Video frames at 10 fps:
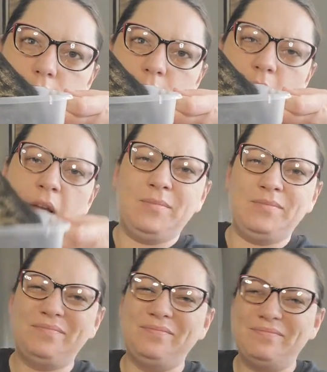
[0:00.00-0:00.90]

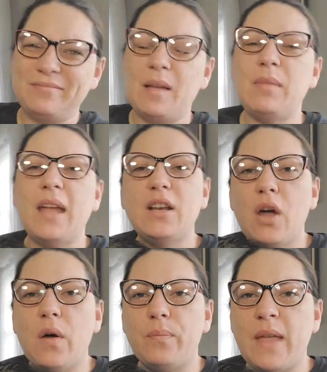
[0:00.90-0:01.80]
I'm like,
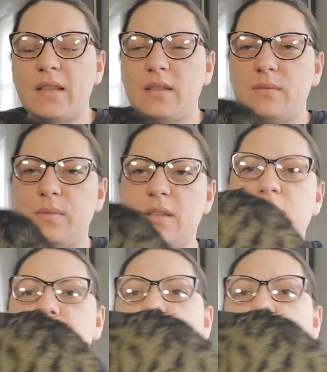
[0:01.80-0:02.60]
no, that's that's for my